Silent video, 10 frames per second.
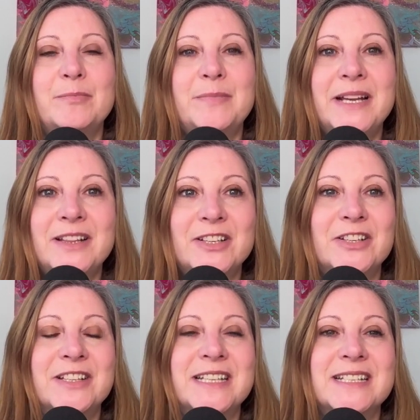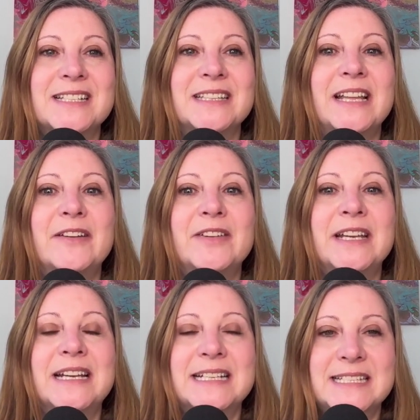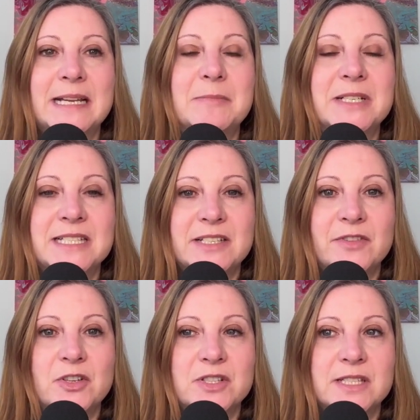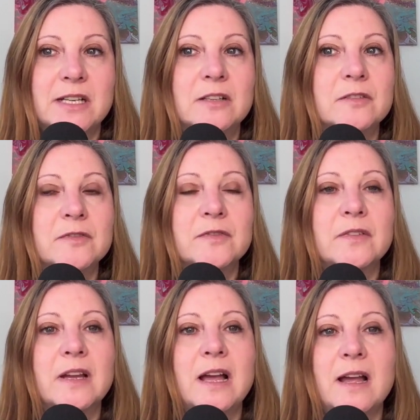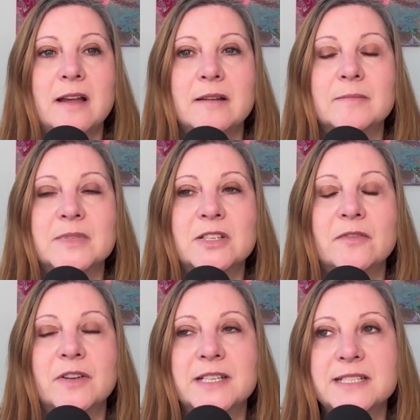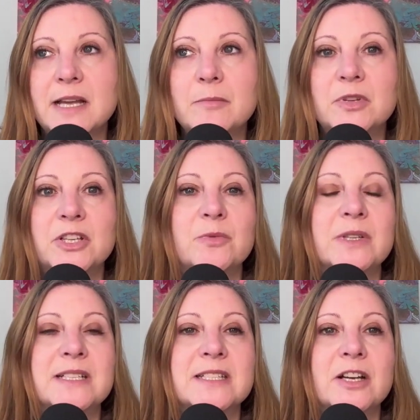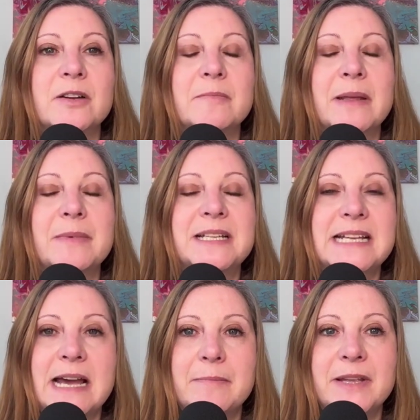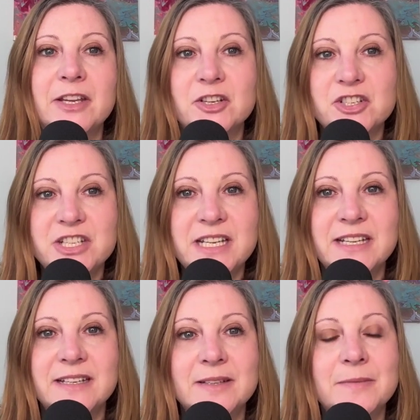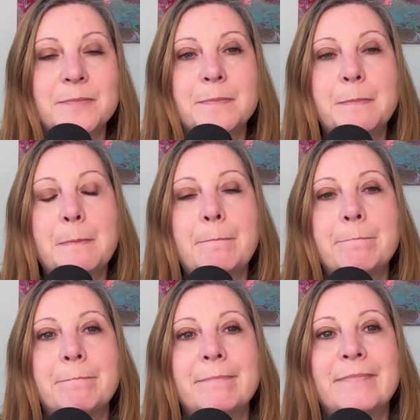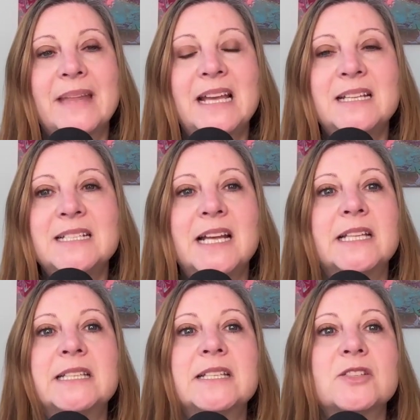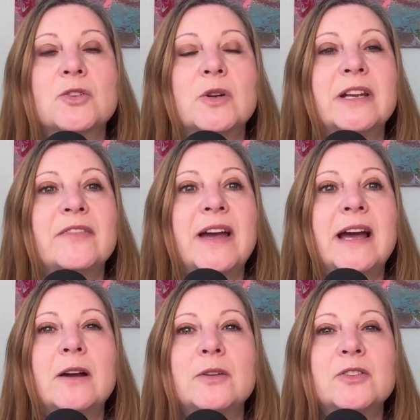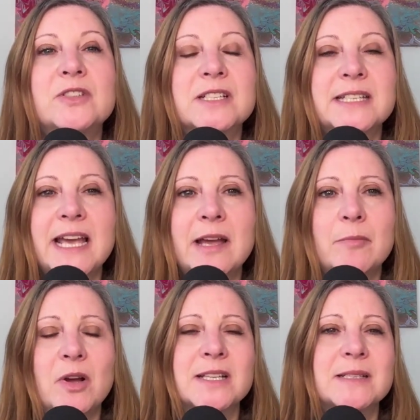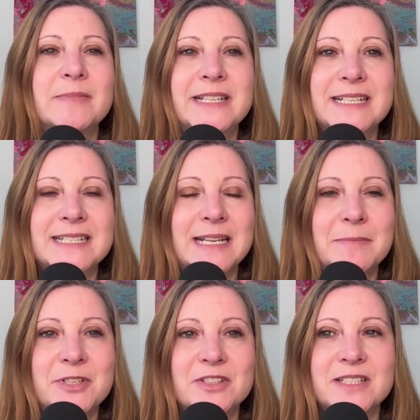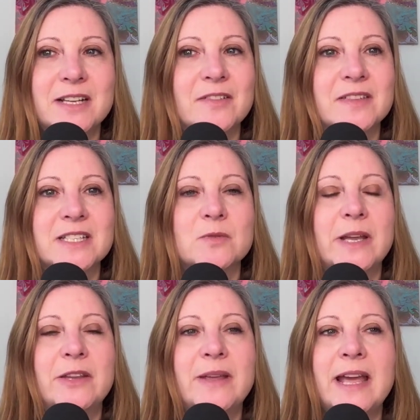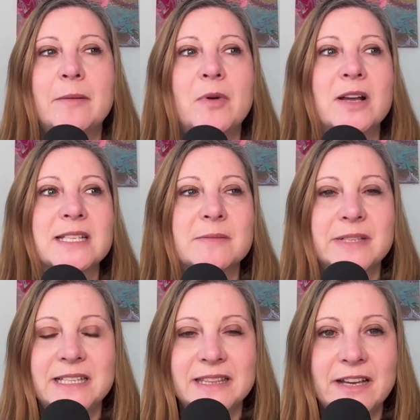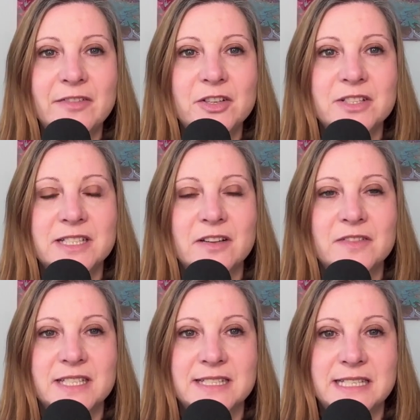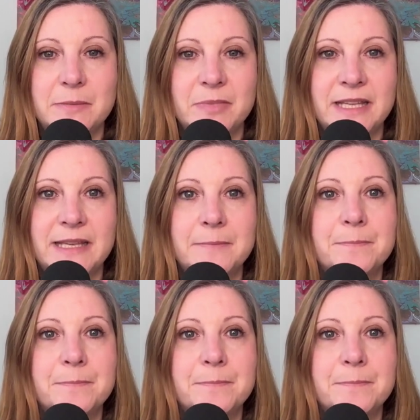pillar, this loving acceptance of yourself. So for example, you would start maybe tapping your chin and telling the story of how you just can't possibly accept yourself this way. You can't possibly love yourself this deeply.